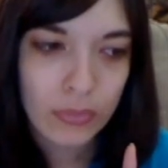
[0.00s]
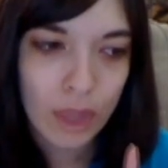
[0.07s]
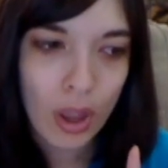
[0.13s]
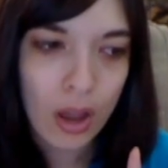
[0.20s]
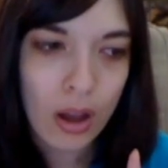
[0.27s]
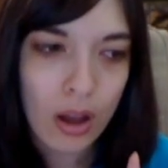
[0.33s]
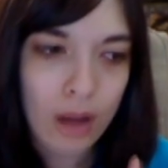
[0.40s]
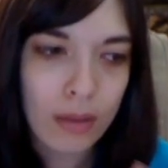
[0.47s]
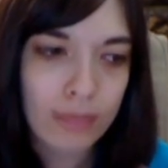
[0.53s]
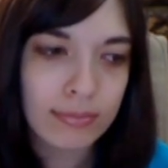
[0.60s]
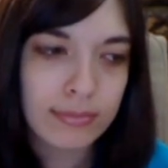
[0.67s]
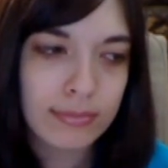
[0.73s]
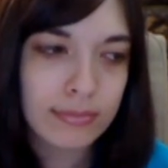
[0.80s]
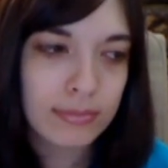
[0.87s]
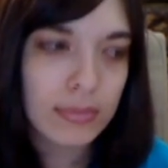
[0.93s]
um,
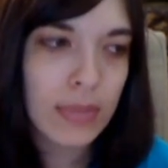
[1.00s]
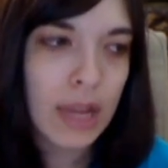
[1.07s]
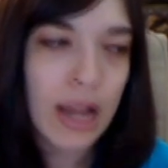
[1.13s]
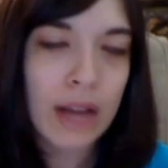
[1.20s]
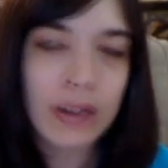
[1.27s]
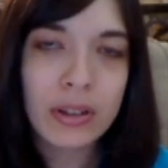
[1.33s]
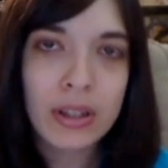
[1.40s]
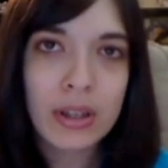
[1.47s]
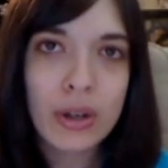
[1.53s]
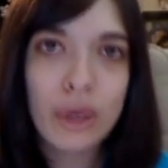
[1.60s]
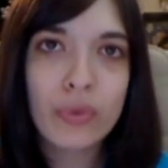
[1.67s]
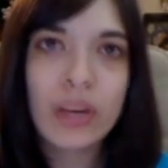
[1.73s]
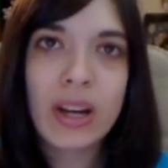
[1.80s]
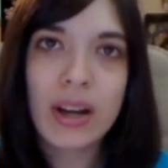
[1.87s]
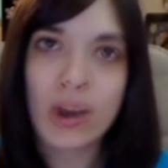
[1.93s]
I really
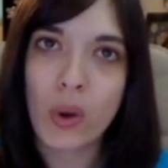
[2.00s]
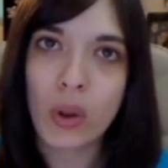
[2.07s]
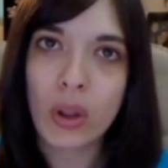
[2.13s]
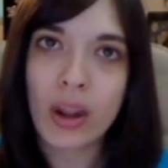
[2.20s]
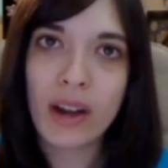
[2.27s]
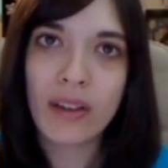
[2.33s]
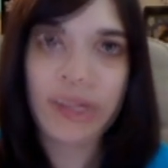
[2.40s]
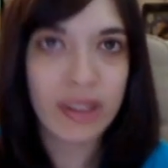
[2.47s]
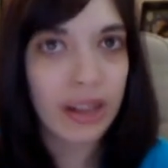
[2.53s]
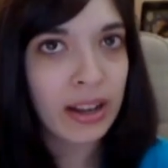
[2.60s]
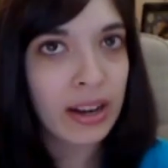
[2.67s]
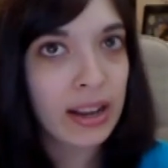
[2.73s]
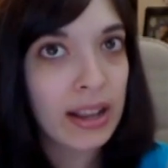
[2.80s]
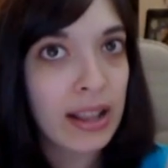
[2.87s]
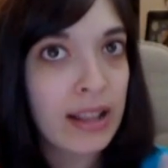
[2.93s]
don't read a whole lot of that,
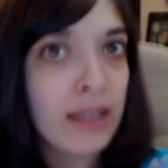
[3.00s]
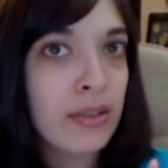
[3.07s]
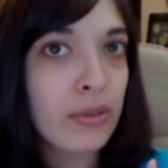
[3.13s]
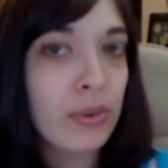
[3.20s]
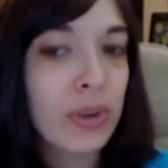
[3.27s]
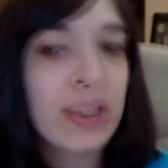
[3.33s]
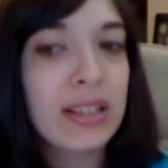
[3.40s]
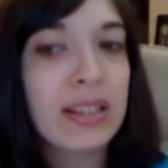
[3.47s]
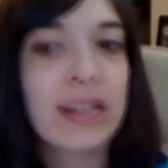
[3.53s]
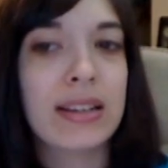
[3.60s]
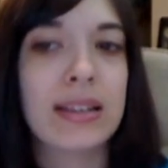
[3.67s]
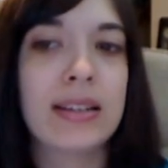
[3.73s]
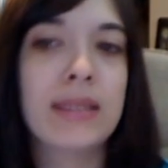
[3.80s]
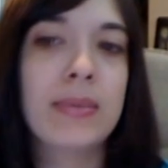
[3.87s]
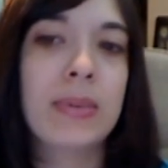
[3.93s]
and the reason
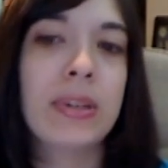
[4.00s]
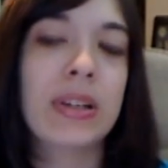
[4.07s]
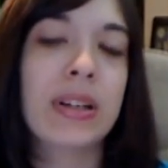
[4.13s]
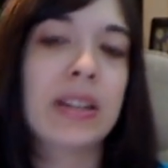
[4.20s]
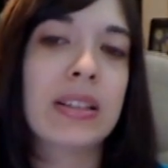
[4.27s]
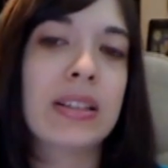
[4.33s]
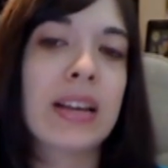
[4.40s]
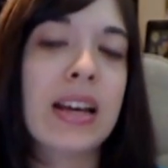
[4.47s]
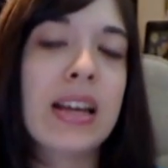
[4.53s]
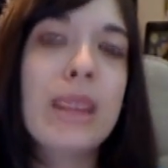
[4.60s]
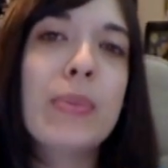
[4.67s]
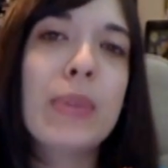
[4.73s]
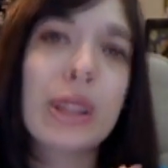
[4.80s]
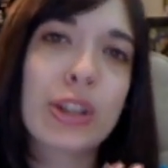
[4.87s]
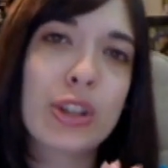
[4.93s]
is because I
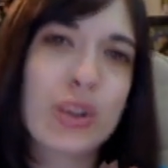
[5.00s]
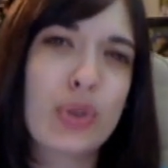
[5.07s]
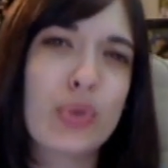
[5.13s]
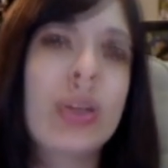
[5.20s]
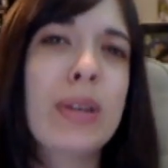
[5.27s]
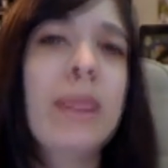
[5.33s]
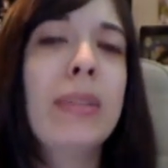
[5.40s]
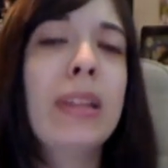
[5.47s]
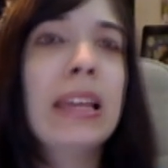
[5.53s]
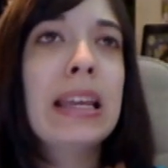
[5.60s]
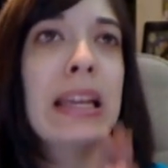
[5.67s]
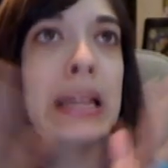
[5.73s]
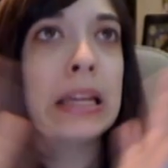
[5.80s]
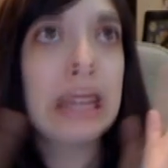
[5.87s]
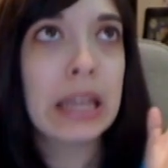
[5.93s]
am
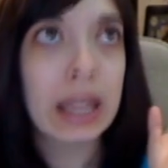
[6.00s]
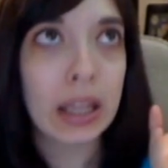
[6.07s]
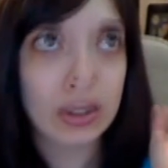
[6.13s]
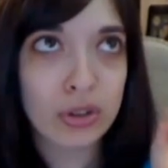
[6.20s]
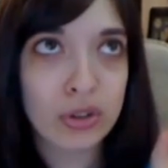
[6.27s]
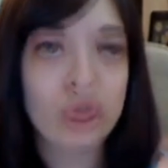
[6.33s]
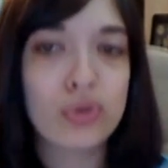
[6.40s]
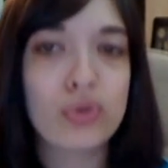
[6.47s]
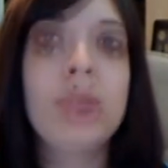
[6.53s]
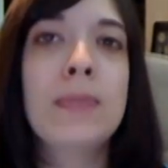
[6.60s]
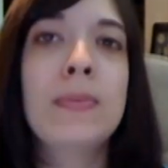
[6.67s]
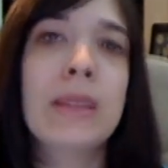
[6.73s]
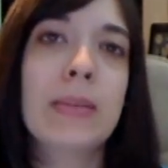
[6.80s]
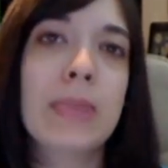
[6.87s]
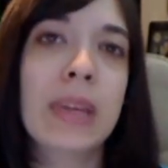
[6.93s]
extremely,
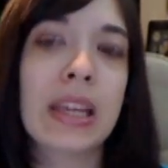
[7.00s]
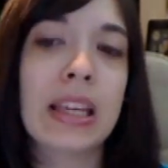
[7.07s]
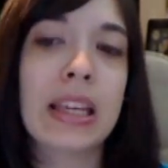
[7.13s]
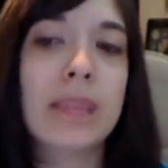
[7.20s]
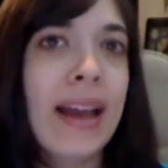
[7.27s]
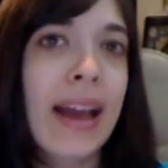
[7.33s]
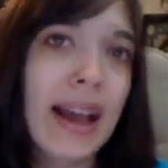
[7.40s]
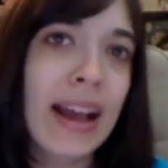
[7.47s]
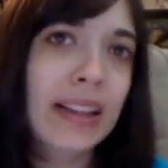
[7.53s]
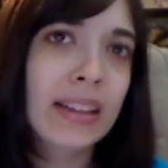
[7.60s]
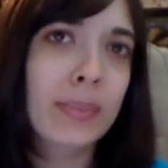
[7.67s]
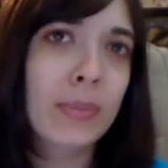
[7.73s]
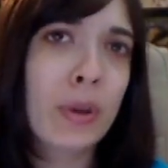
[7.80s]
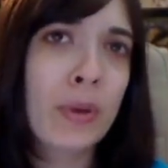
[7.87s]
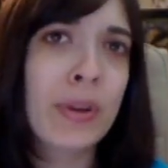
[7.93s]
extremely picky.
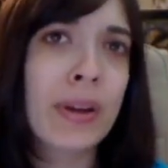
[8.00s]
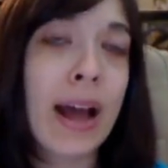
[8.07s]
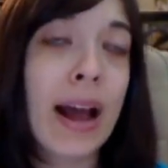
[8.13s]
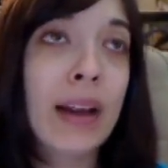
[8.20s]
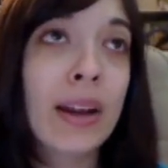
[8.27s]
At the moment, I